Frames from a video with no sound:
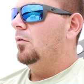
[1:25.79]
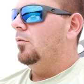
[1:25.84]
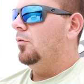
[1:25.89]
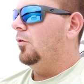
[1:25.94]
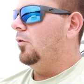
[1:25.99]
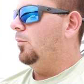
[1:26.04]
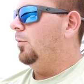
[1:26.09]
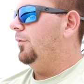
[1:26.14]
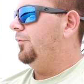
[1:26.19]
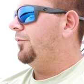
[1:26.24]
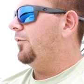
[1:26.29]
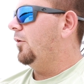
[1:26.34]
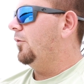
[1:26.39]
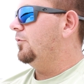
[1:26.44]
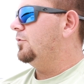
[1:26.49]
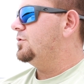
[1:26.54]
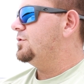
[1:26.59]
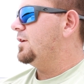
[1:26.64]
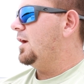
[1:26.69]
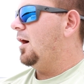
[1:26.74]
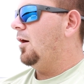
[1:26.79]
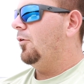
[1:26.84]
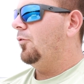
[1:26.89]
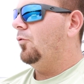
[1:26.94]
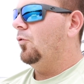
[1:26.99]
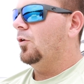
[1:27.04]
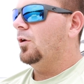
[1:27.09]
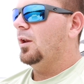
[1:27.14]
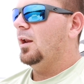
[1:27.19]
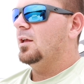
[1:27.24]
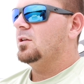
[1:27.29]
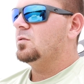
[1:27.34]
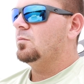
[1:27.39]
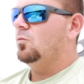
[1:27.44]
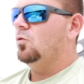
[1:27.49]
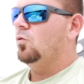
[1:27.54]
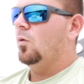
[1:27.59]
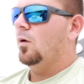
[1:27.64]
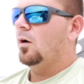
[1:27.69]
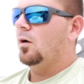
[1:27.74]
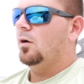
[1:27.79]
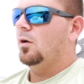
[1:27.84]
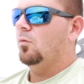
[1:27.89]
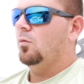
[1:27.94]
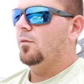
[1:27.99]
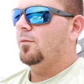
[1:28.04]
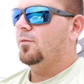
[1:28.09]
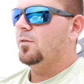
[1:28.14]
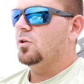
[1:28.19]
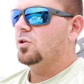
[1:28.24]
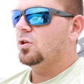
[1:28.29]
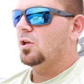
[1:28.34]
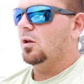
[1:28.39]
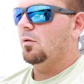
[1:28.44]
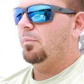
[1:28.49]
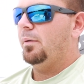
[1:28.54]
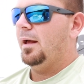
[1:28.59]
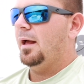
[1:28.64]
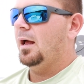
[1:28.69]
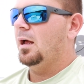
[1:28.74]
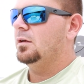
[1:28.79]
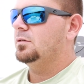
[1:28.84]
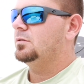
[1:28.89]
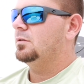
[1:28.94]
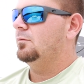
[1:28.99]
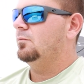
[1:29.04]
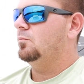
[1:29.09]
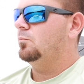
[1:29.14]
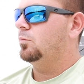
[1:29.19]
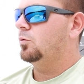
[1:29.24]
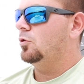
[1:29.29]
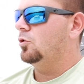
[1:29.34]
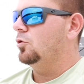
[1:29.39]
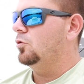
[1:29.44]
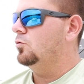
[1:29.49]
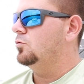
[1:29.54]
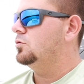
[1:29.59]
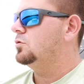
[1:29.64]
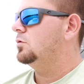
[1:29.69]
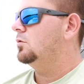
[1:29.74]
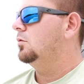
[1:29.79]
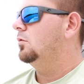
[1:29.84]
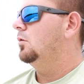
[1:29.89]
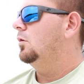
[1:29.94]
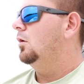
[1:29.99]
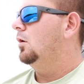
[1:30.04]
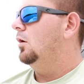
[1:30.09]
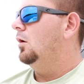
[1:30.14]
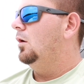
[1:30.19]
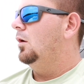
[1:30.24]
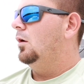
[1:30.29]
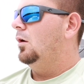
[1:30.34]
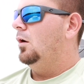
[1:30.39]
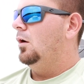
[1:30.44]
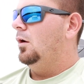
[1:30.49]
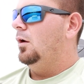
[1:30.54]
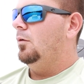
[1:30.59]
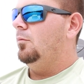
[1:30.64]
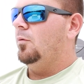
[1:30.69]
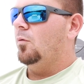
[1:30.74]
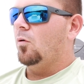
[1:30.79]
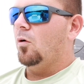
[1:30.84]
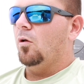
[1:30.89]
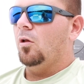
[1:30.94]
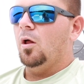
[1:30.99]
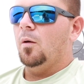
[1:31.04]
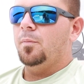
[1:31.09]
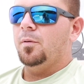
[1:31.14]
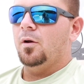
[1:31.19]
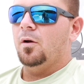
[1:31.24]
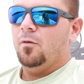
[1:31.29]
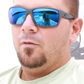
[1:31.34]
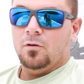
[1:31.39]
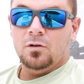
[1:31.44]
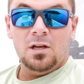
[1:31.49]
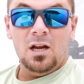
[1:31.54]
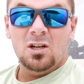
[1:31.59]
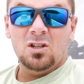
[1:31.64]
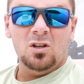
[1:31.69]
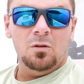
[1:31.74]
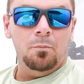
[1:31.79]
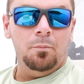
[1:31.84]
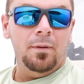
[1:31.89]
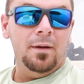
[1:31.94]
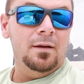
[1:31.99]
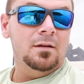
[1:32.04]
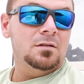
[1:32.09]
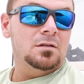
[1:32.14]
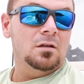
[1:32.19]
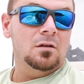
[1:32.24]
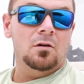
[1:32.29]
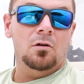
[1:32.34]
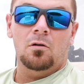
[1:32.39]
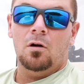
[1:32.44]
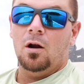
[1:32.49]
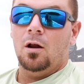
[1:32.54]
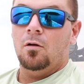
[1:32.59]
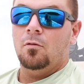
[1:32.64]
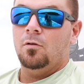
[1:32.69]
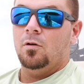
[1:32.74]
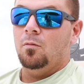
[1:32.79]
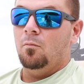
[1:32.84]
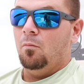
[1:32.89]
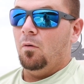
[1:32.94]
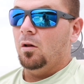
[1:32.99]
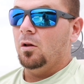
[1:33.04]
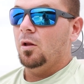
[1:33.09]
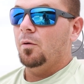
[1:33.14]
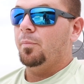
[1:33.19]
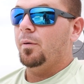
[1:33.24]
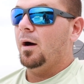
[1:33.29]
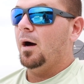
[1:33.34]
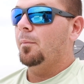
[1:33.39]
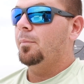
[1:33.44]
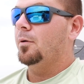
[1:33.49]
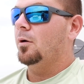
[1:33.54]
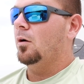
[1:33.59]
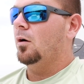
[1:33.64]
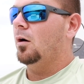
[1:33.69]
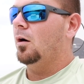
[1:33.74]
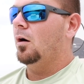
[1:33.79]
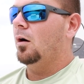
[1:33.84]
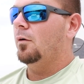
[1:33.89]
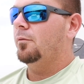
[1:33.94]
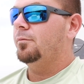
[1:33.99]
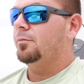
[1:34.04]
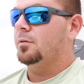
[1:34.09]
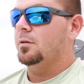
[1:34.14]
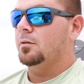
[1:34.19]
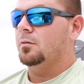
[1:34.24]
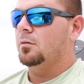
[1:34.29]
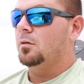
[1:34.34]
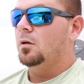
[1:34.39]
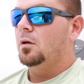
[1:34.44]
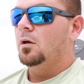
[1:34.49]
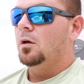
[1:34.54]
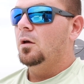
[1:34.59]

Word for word: a little bit farther south, looking at some new area we fished in the past and produced. And we roll up here and there's actually bait sitting around and mullet popping off. And